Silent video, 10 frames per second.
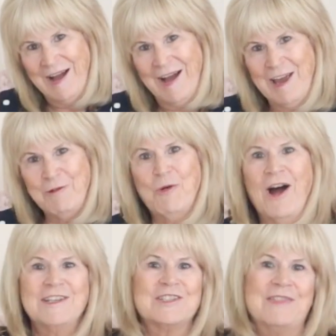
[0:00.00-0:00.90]
I
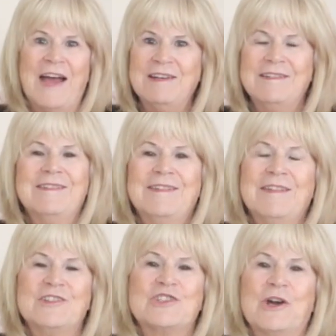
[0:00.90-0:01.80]
watched that
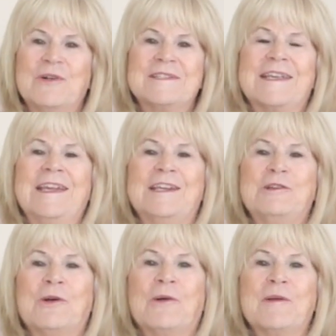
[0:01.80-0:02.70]
show as a
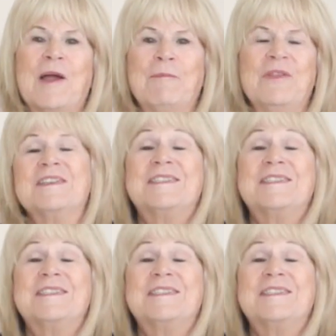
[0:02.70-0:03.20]
kid growing up in the